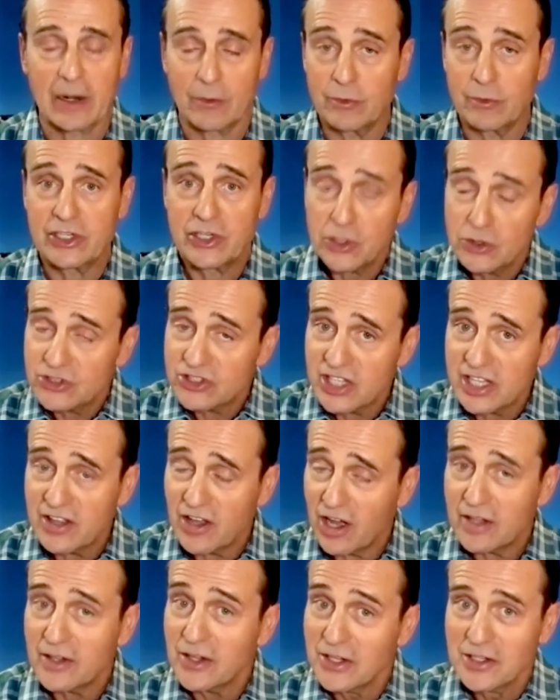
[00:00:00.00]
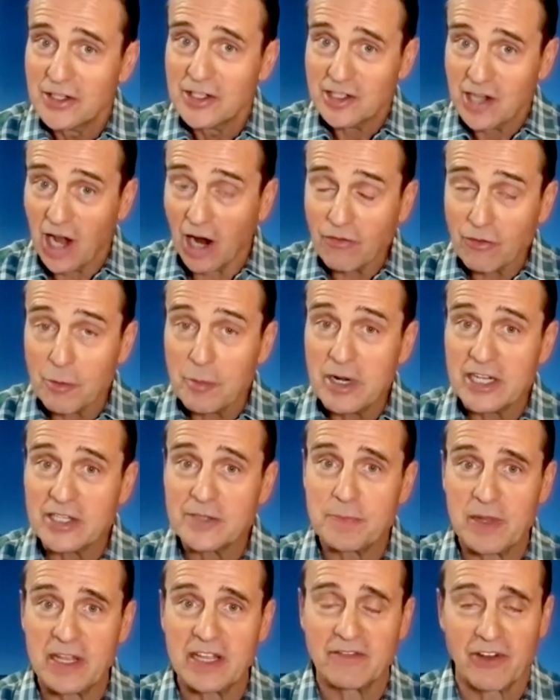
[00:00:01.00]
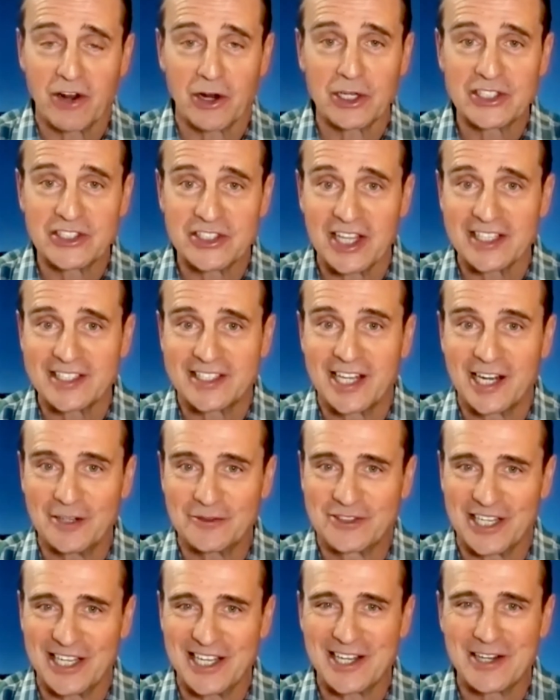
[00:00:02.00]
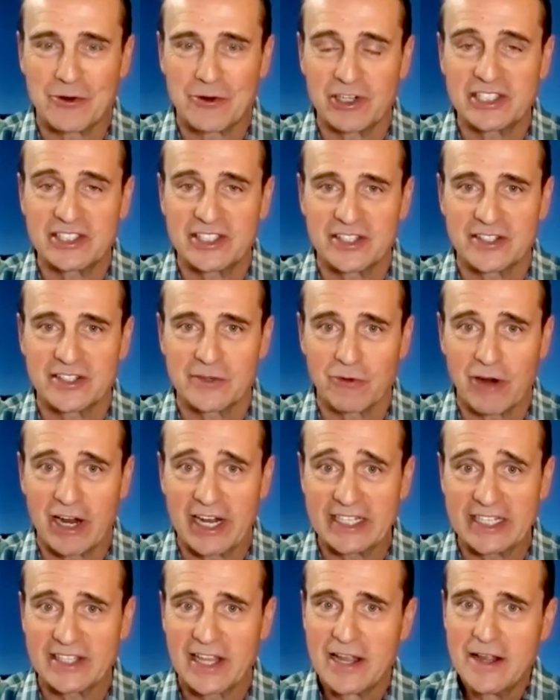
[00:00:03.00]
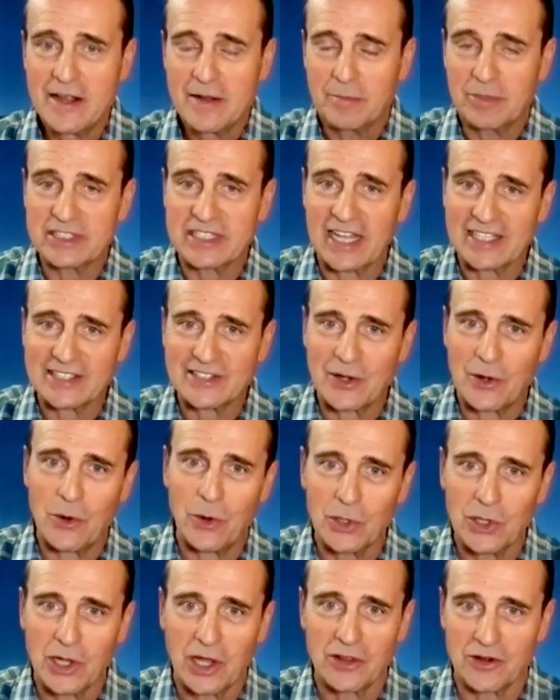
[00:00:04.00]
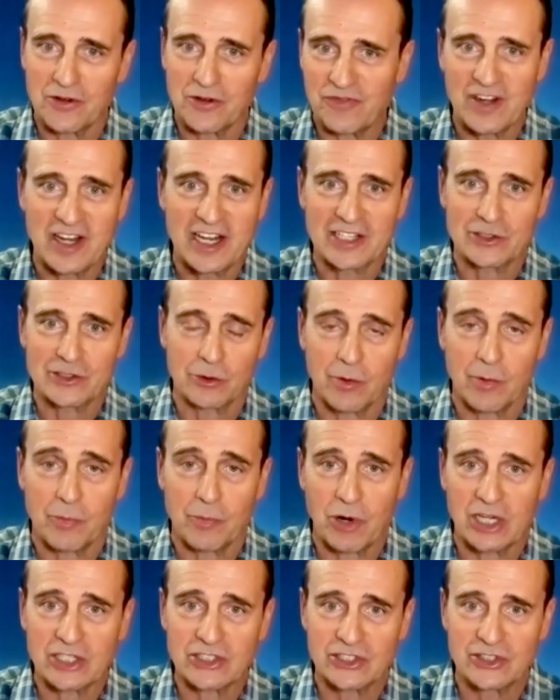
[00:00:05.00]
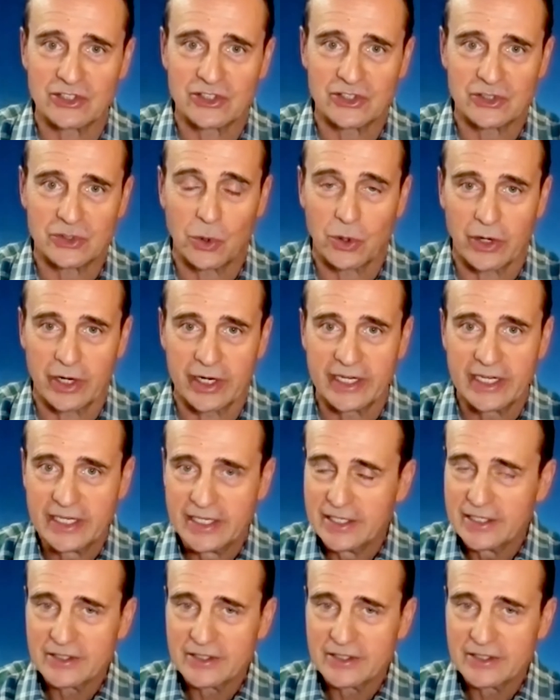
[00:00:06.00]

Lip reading: We do see the government as being very sensitive to increases in rates, but that's a whole other financial repression story.